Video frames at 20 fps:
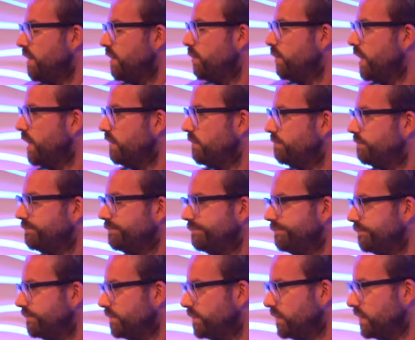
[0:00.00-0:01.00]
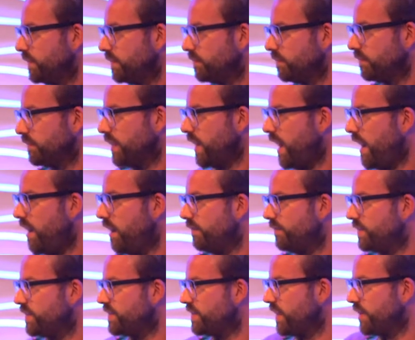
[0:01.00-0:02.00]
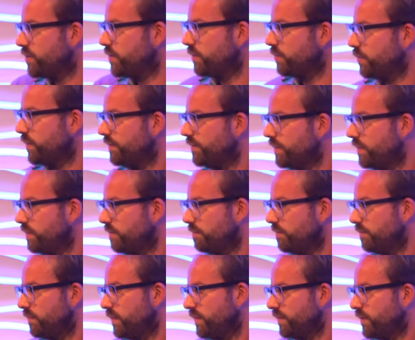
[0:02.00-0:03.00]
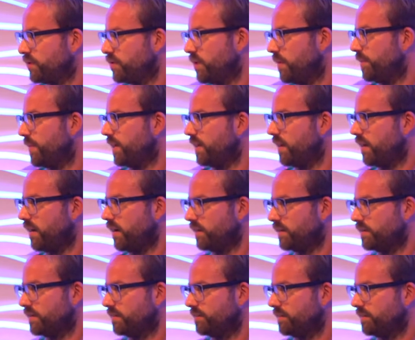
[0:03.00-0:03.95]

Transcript: well, have a session with your, with your shopping cart.